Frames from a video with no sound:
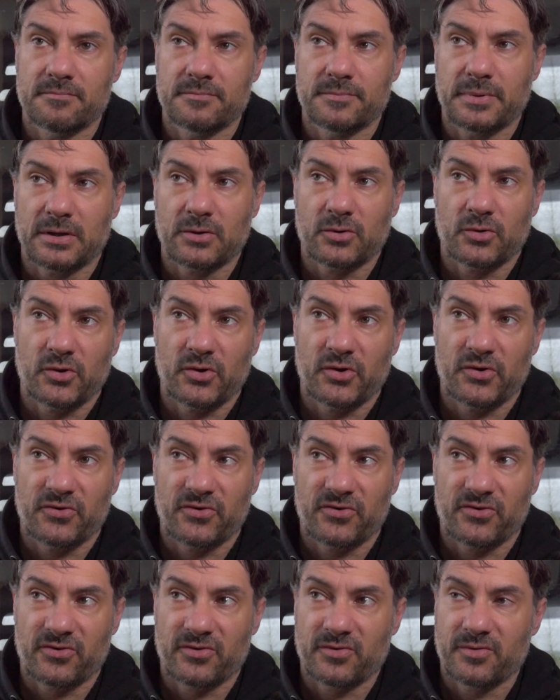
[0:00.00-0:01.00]

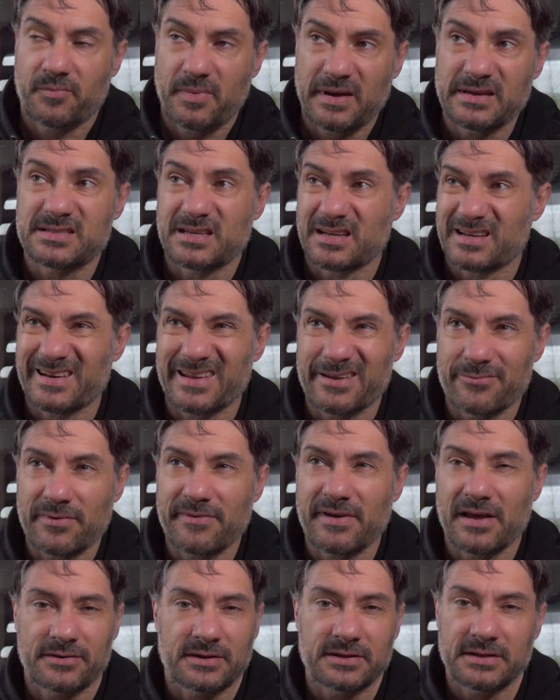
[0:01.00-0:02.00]
because basically
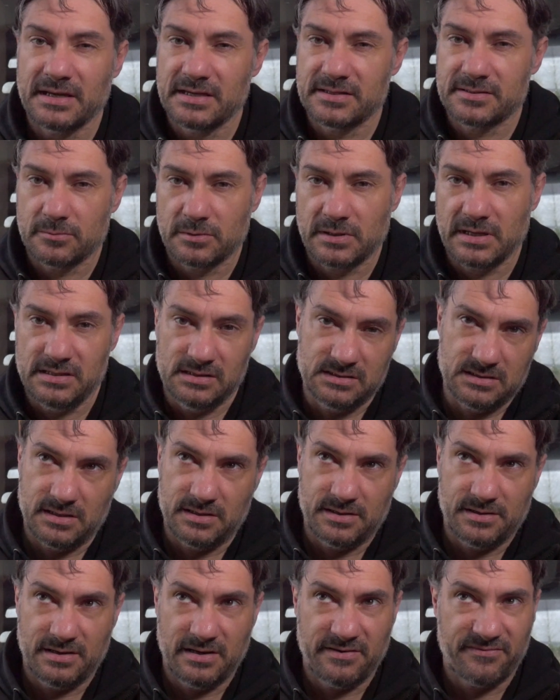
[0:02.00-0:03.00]
without the diesel heater,
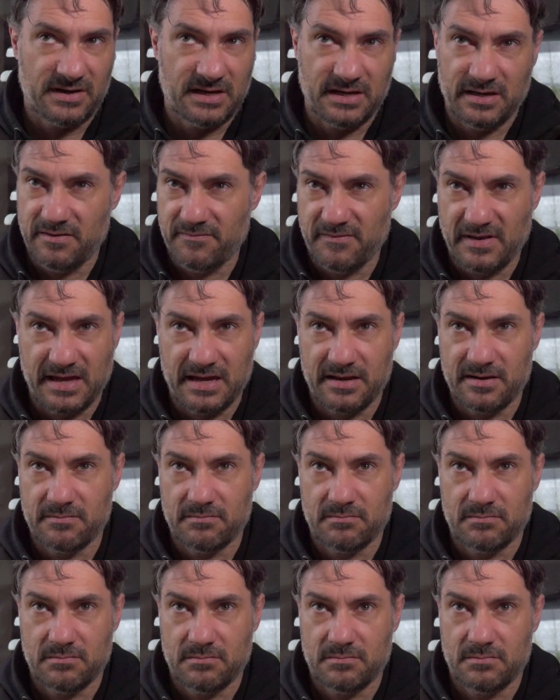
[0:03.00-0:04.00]
living in the van
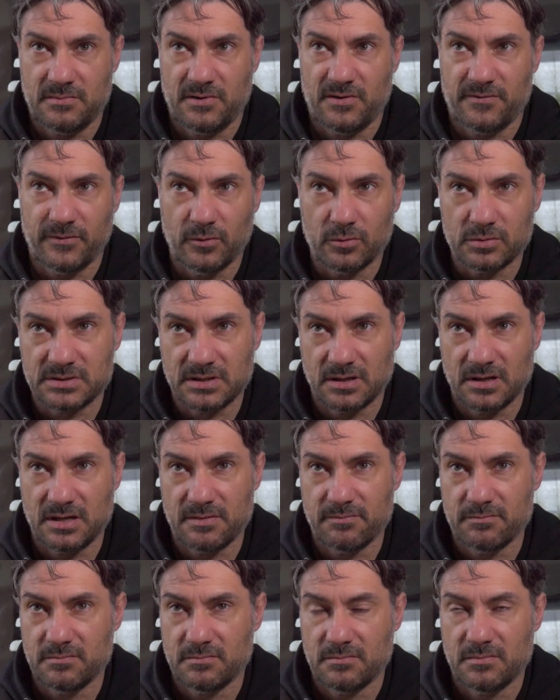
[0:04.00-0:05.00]
full
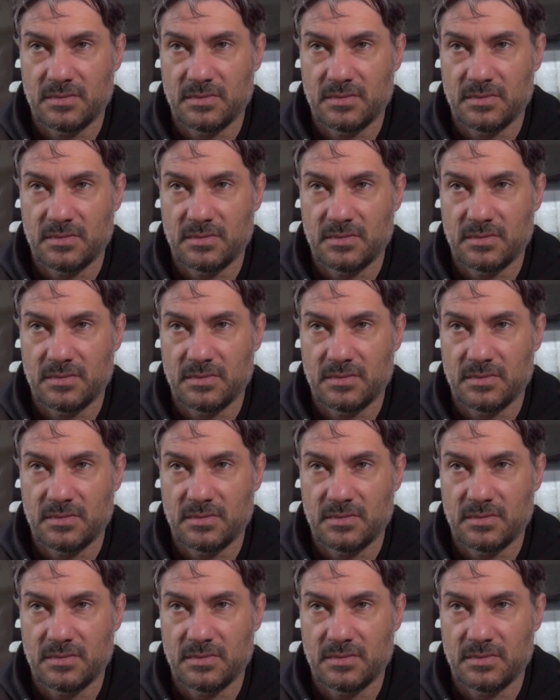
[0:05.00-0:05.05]
time,